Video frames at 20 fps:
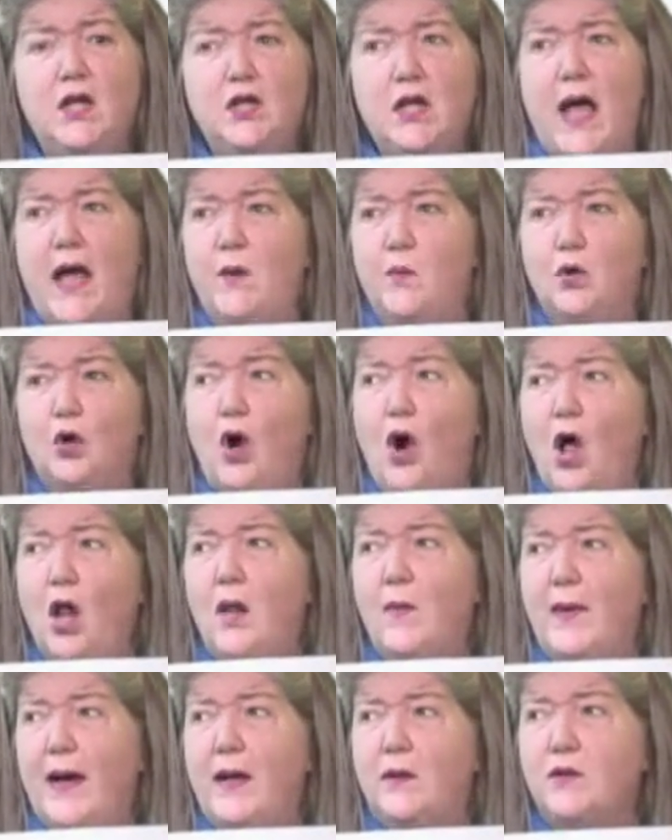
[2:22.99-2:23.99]
And we're all
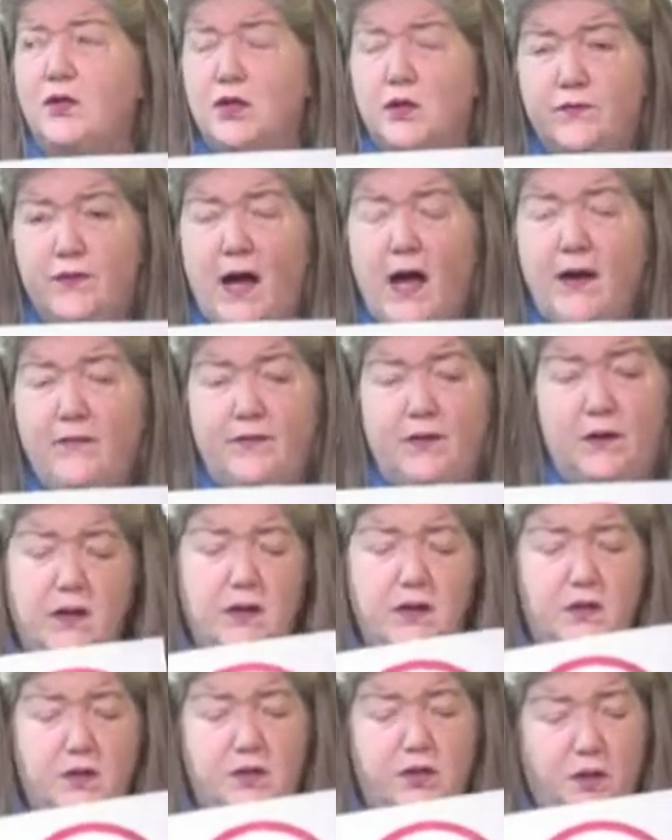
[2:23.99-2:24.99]
about survival.
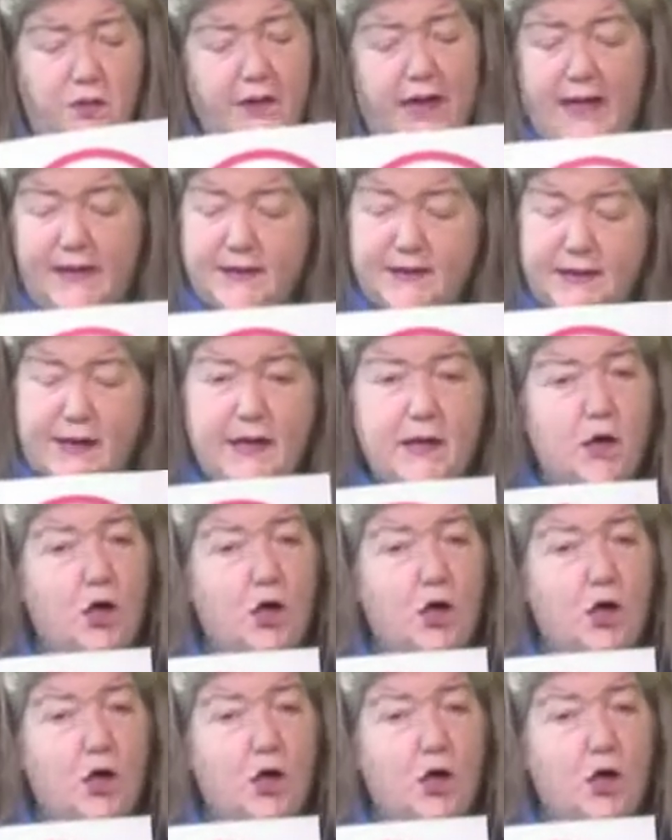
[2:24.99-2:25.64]
So that's it.